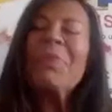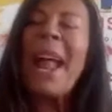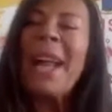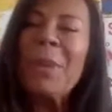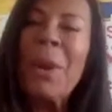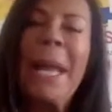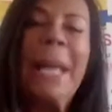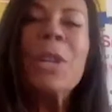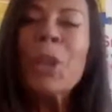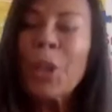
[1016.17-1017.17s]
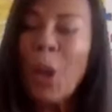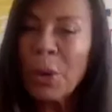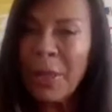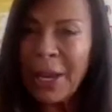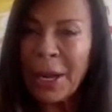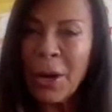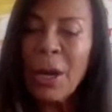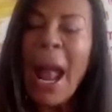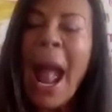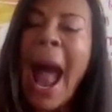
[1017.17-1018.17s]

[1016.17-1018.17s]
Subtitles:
Anyway, you can go to there.